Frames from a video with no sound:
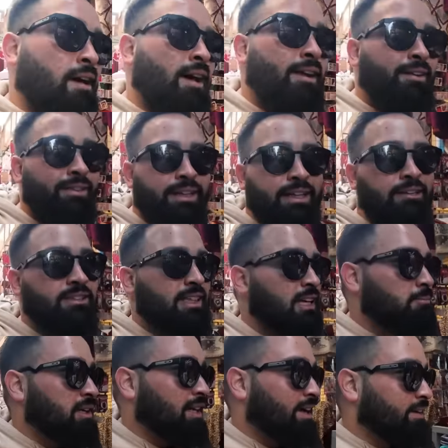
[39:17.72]
I didn't think it was
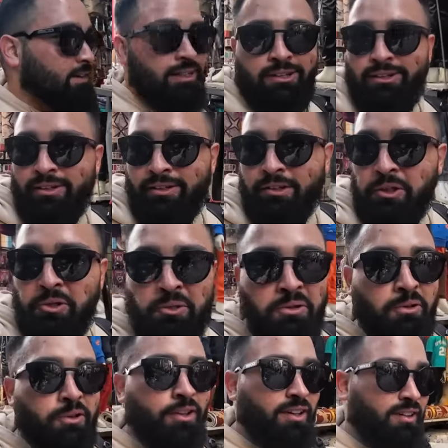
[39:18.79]
gonna be like,
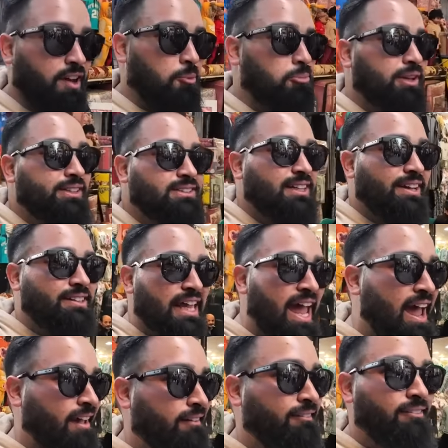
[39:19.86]
you know, a place like
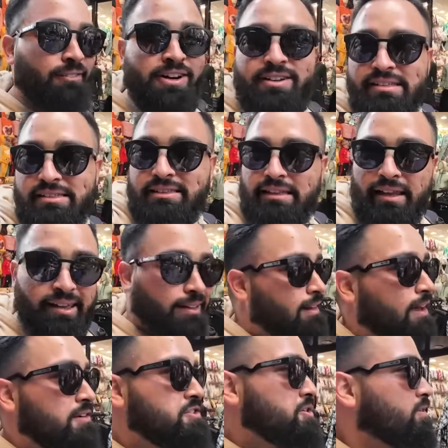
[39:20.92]
that where you can see like
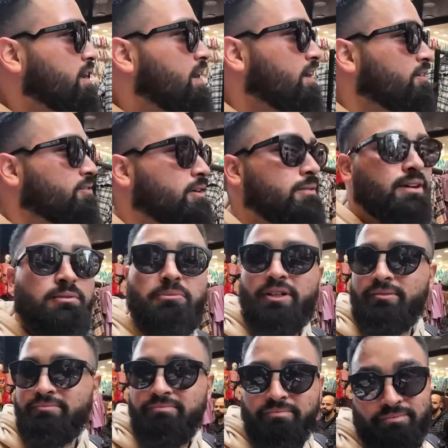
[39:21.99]
lingerie everywhere,
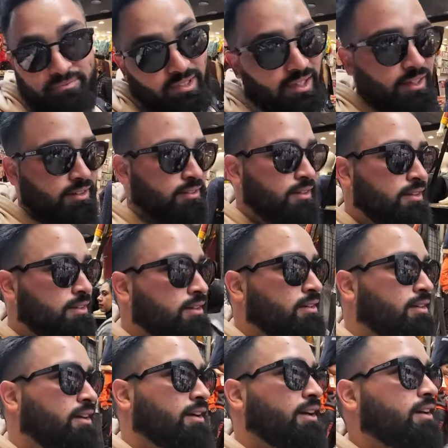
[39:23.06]
but hey,
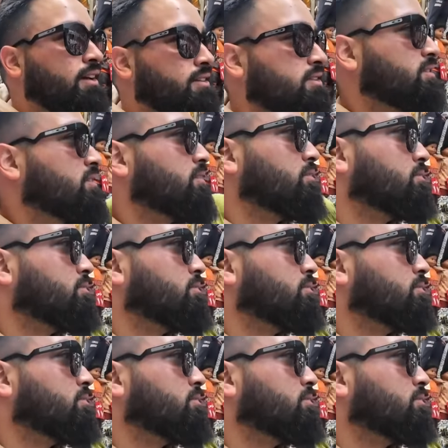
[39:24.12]
I guess